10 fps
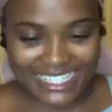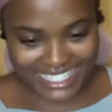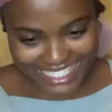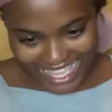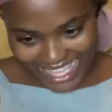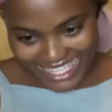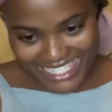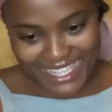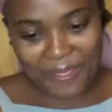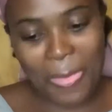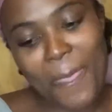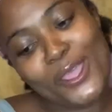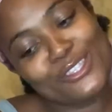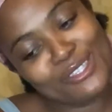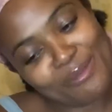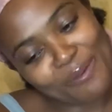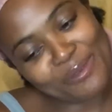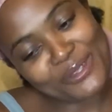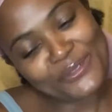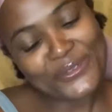it says to my
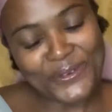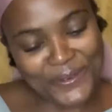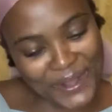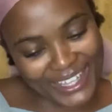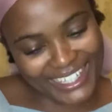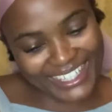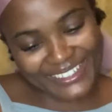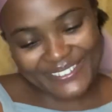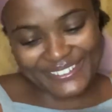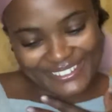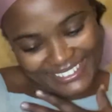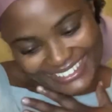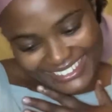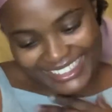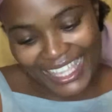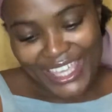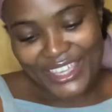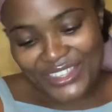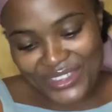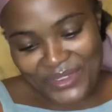beautiful wife
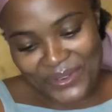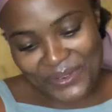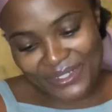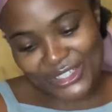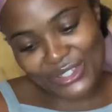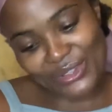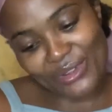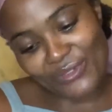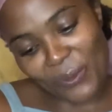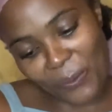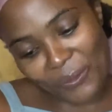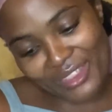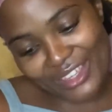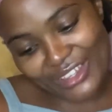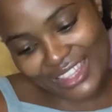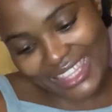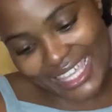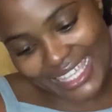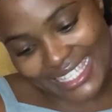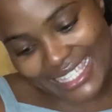you deserve all the good
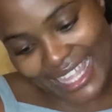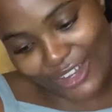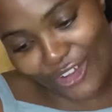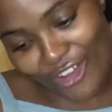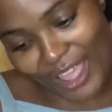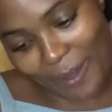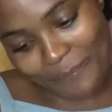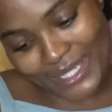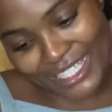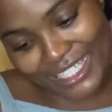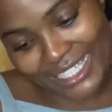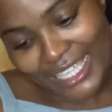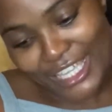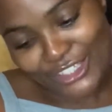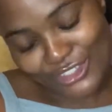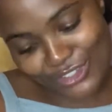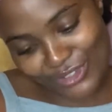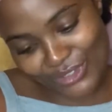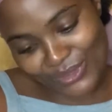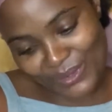things that are happening to
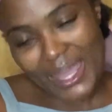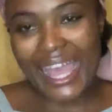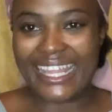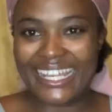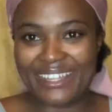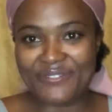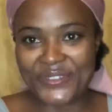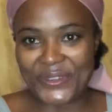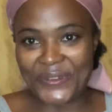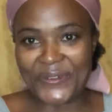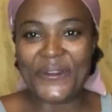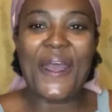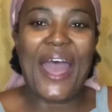you i love you